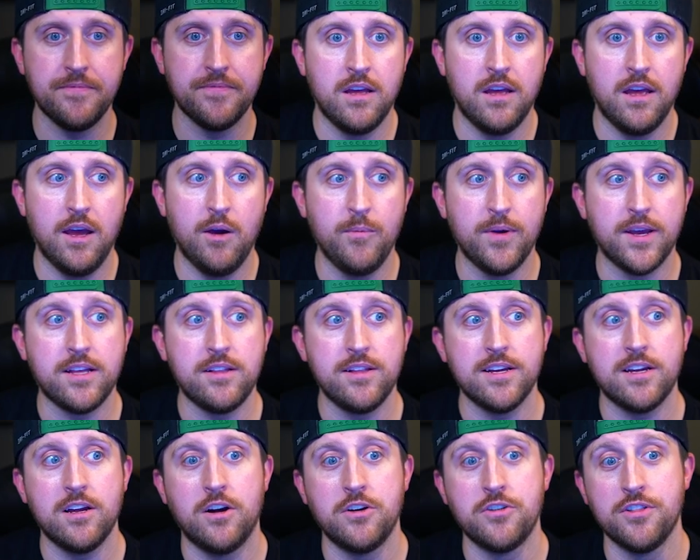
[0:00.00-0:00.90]
and we
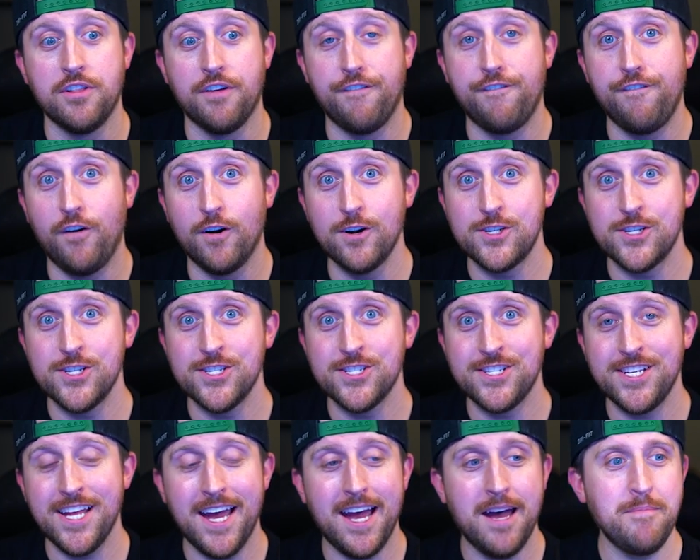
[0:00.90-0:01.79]
click under the functions
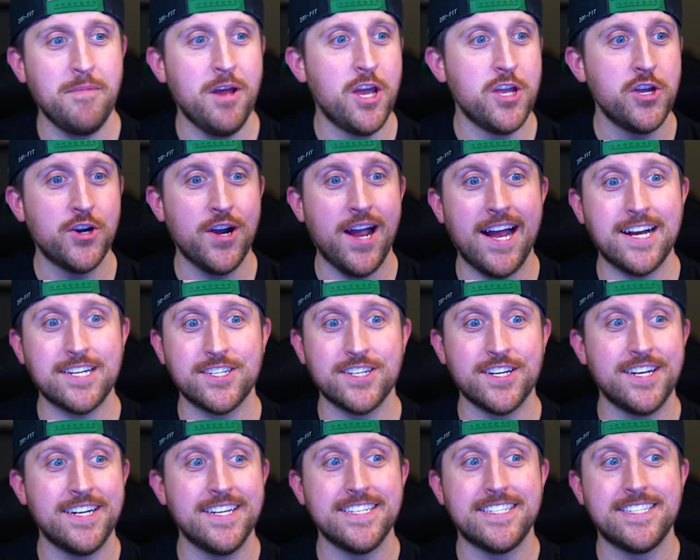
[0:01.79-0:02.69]
tab, you're actually
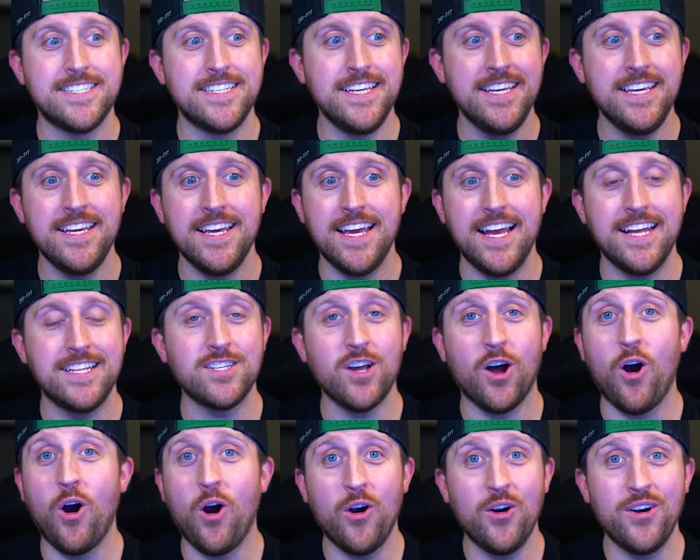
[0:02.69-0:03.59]
gonna see it's
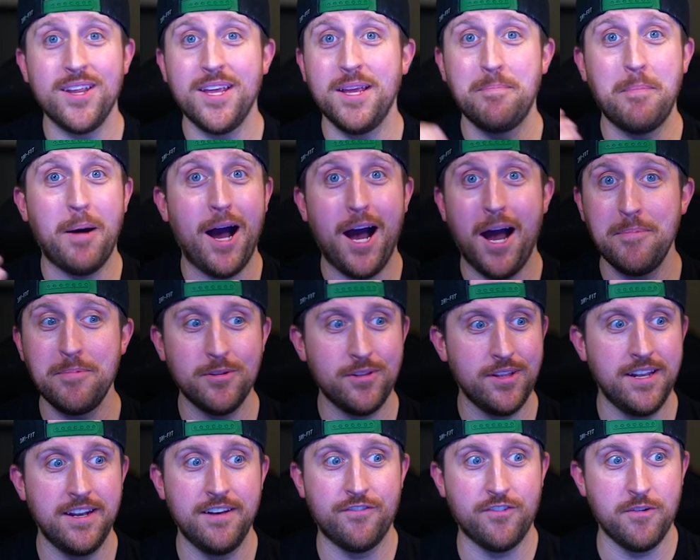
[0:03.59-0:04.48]
already
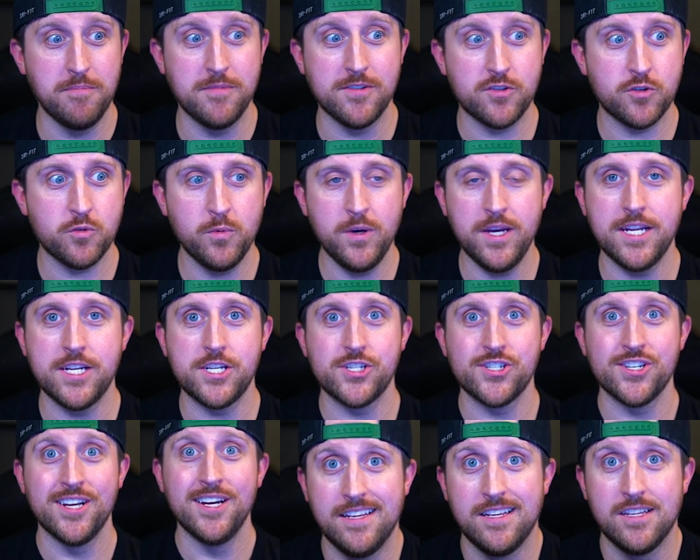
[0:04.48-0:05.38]
populated from the switch.
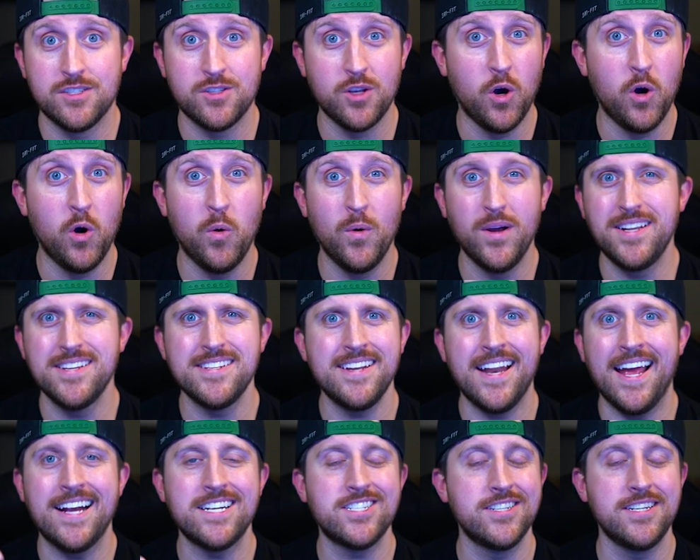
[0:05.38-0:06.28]
So it doesn't
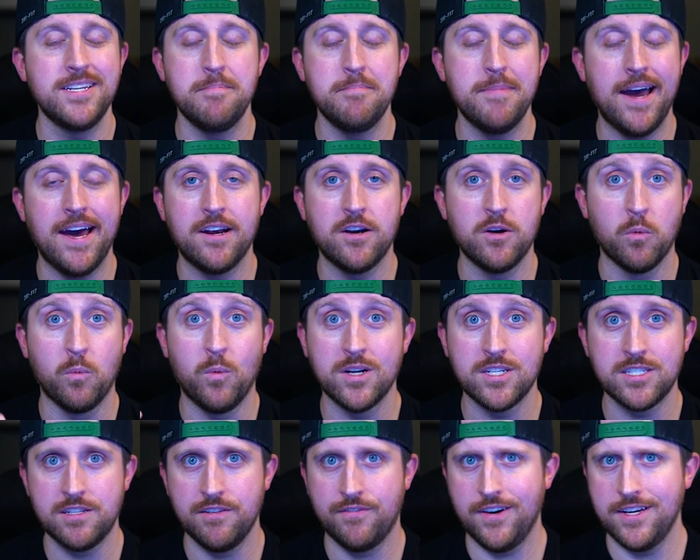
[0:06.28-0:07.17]
actually matter
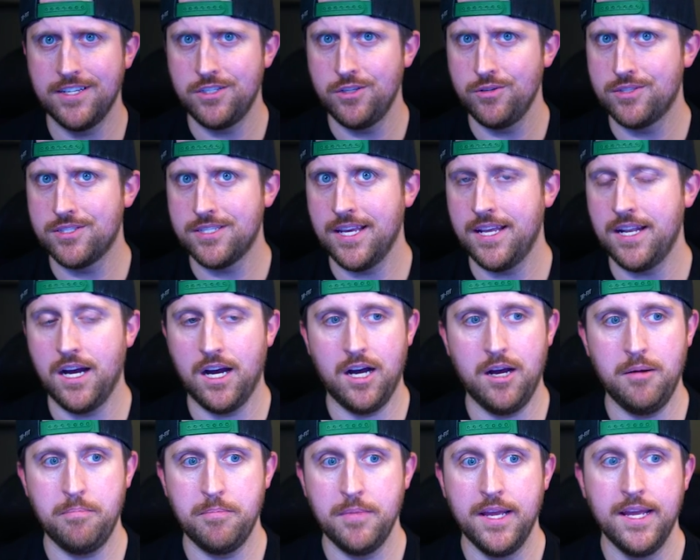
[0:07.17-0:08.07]
which device you set
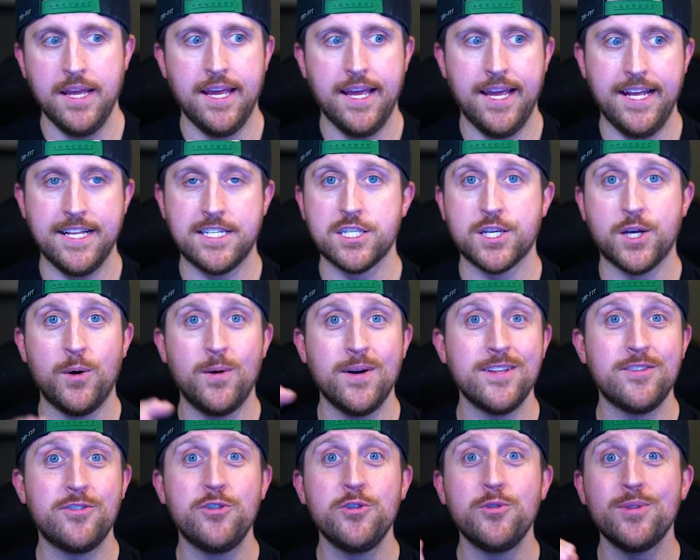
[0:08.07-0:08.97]
up, it's
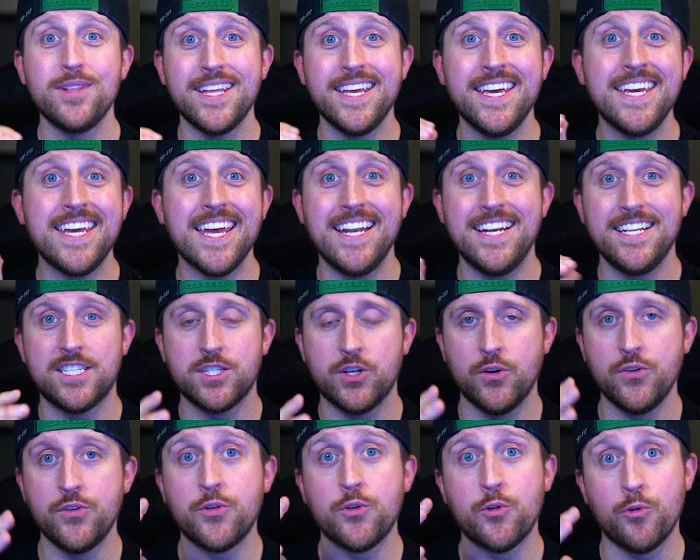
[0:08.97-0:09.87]
going to link and it's
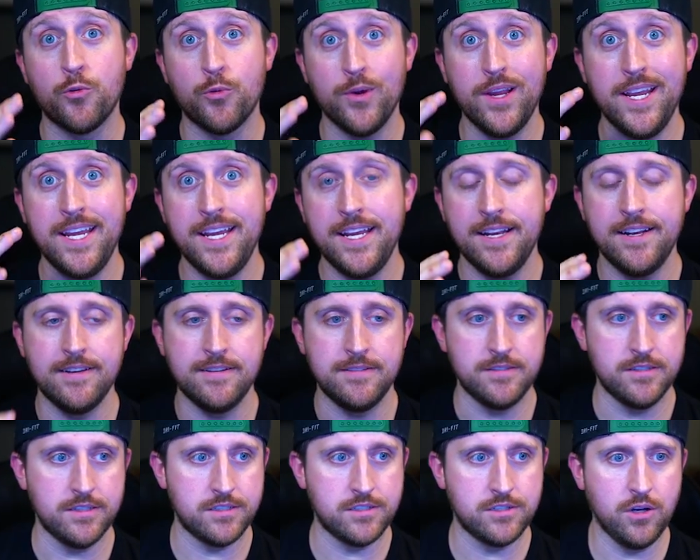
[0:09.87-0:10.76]
going to read.
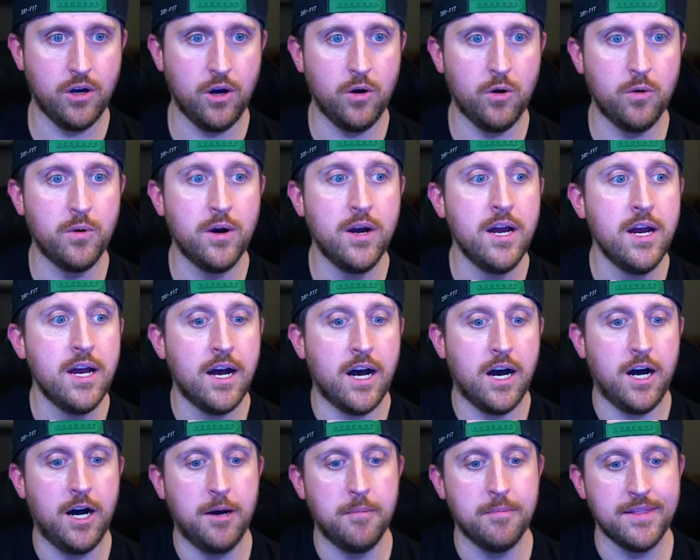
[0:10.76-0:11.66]
So
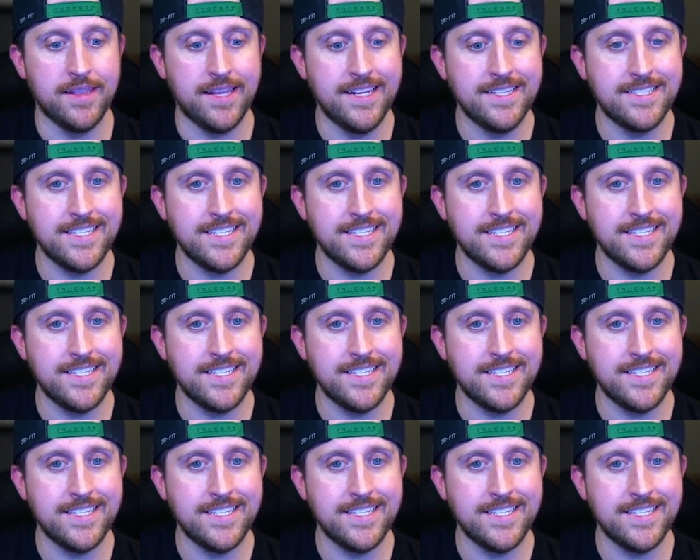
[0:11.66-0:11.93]
um, let's